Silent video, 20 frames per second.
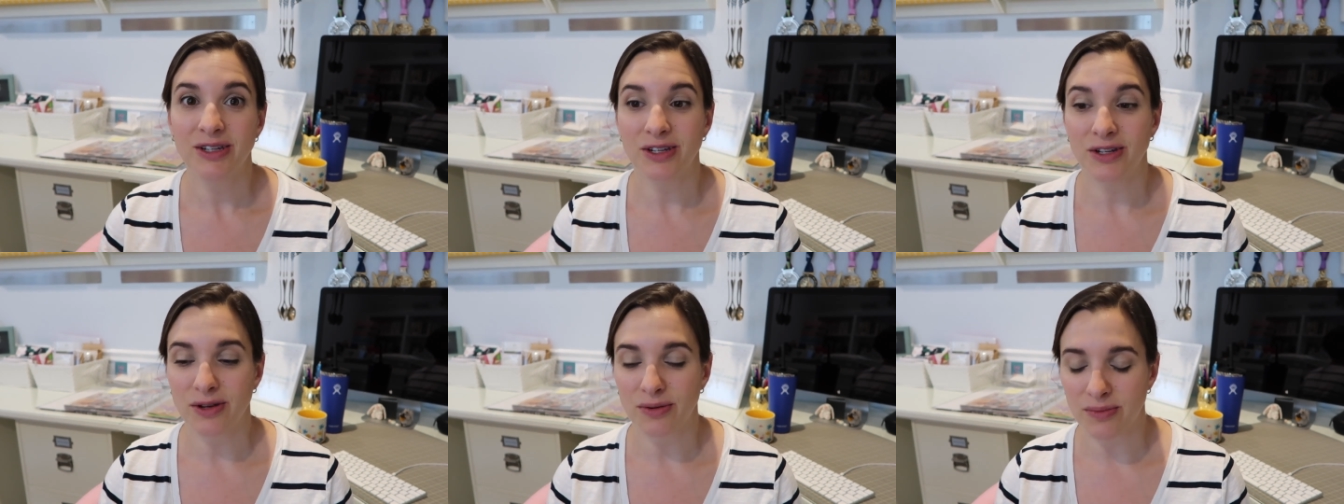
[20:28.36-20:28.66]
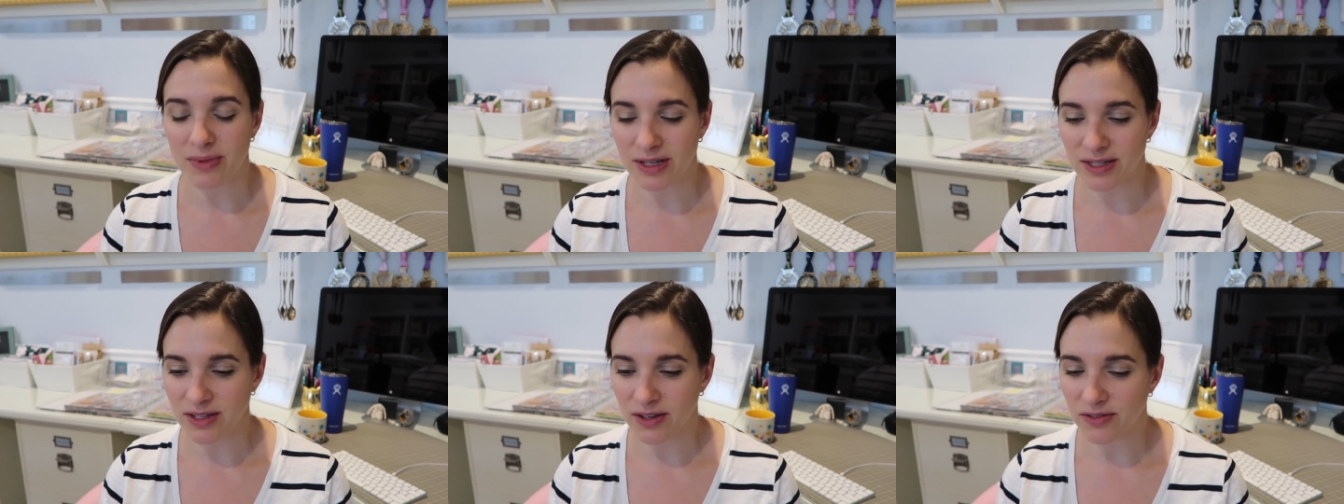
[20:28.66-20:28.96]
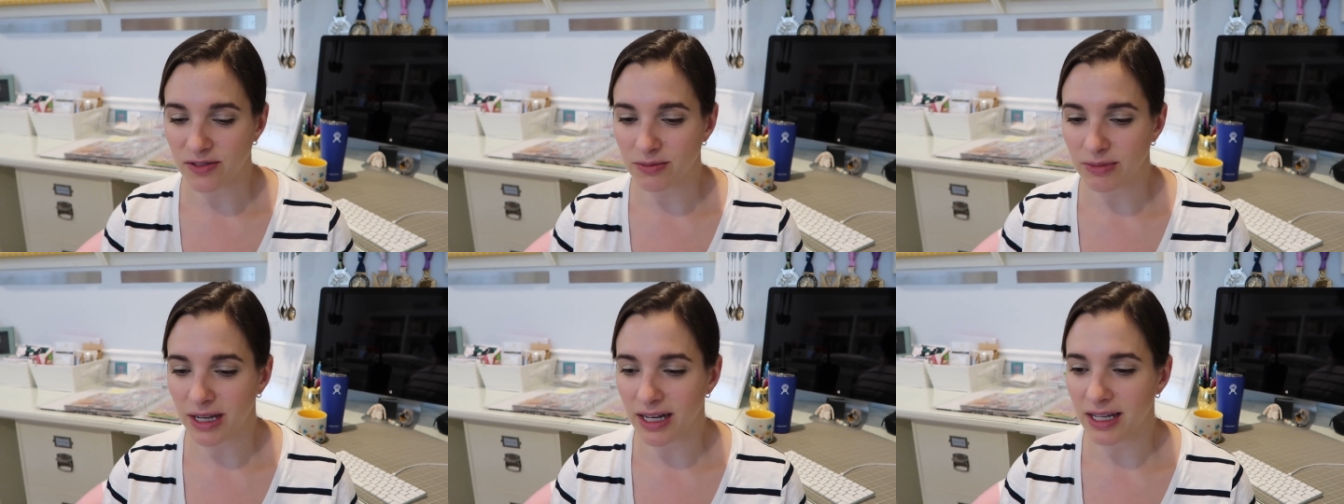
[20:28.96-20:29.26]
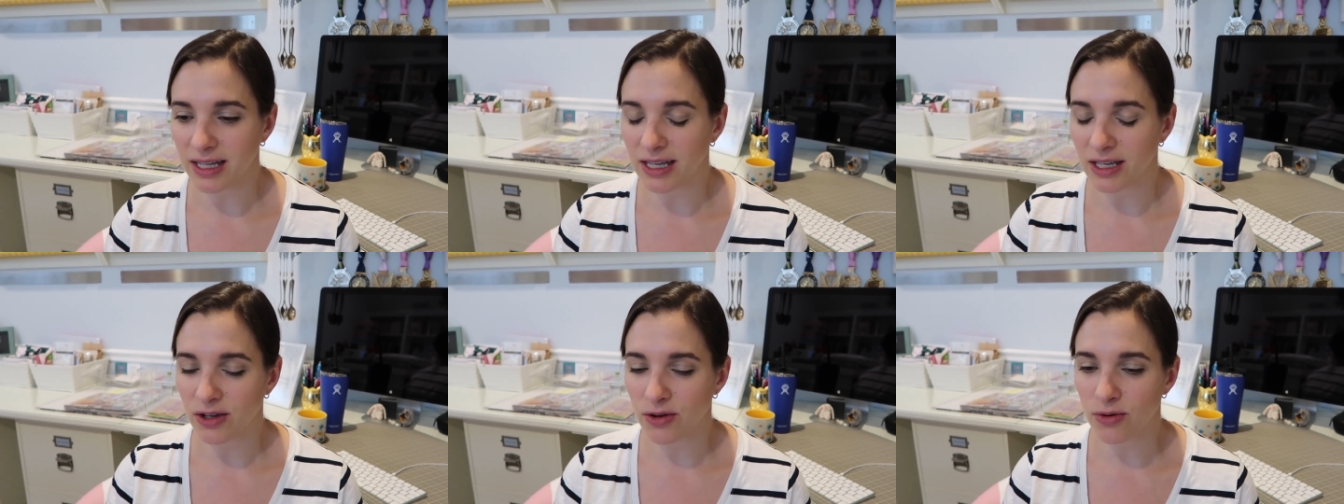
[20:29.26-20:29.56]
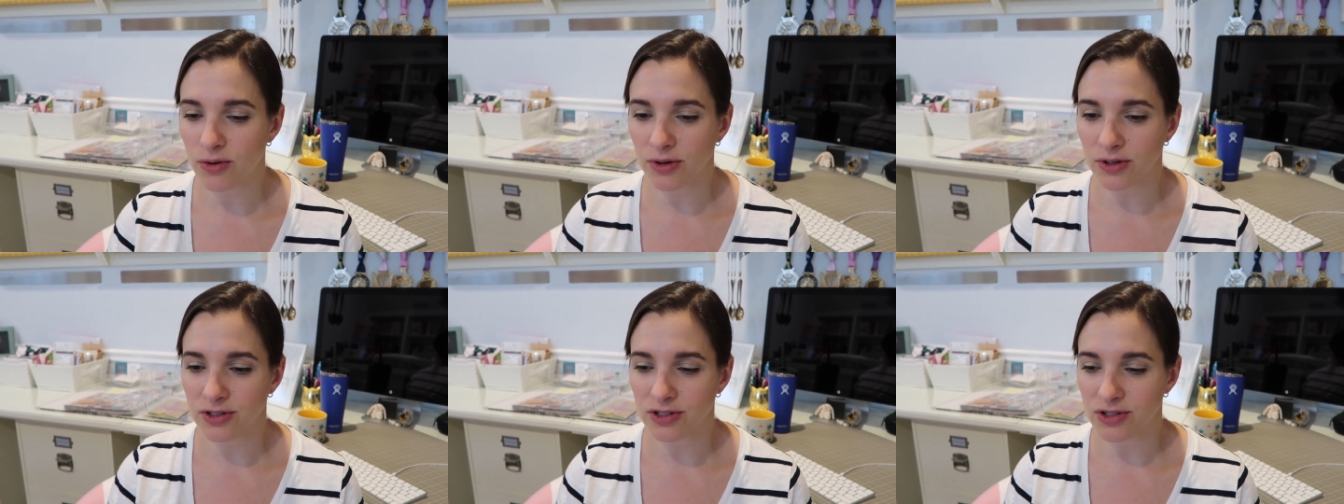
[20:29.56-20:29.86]
you know, myself from getting
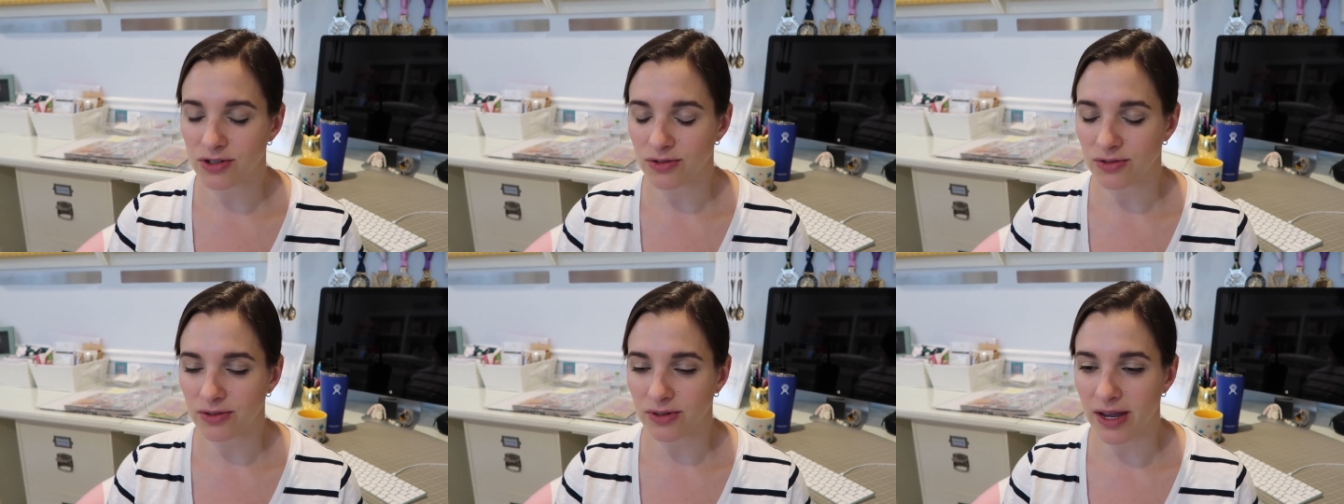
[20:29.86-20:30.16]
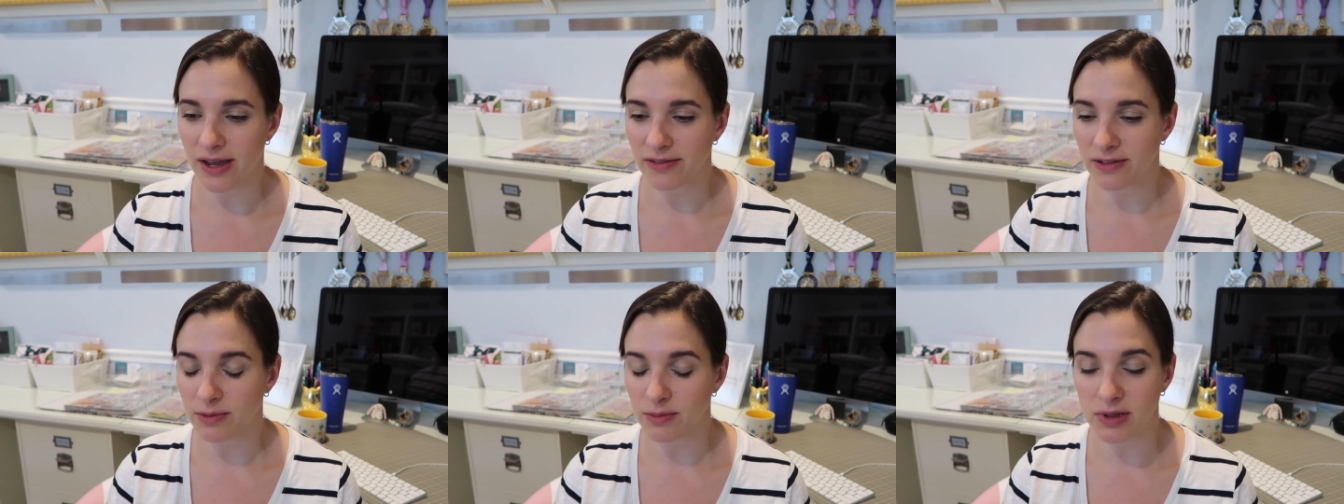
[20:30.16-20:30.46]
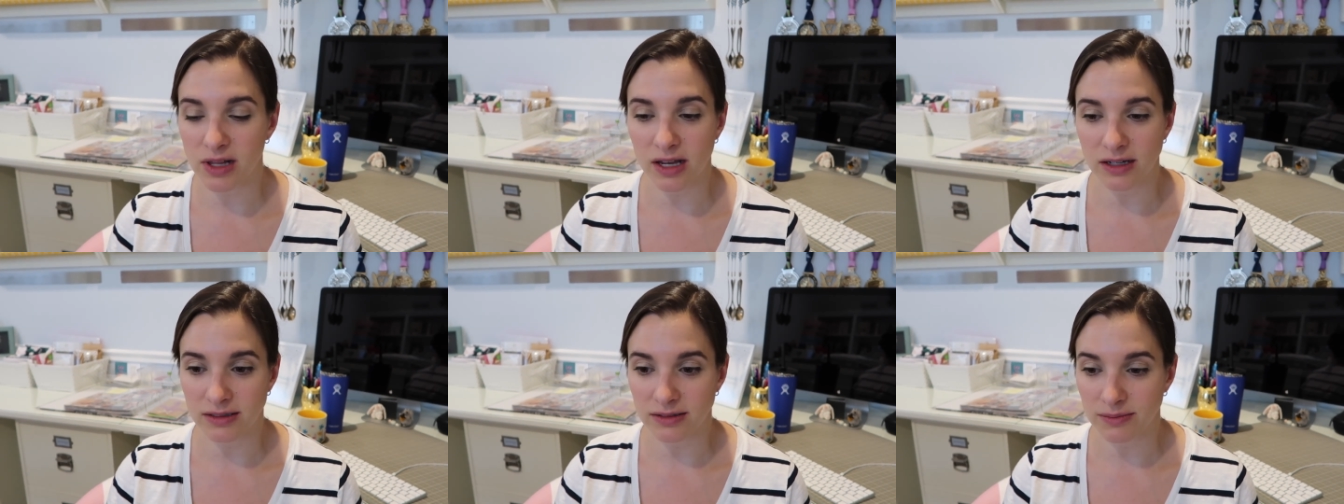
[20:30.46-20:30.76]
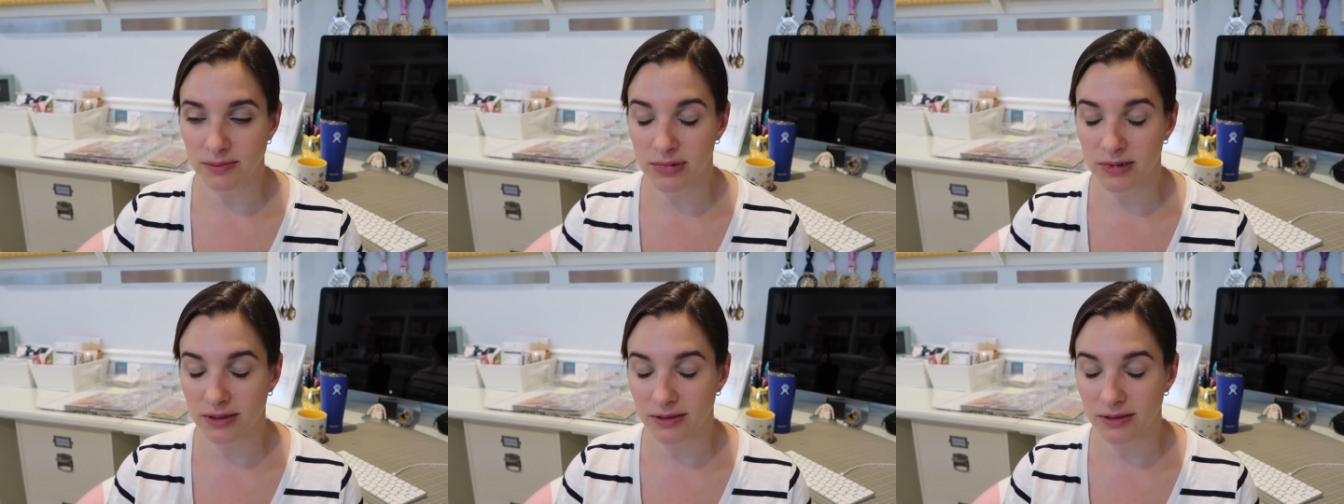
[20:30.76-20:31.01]
engorged or having plugged,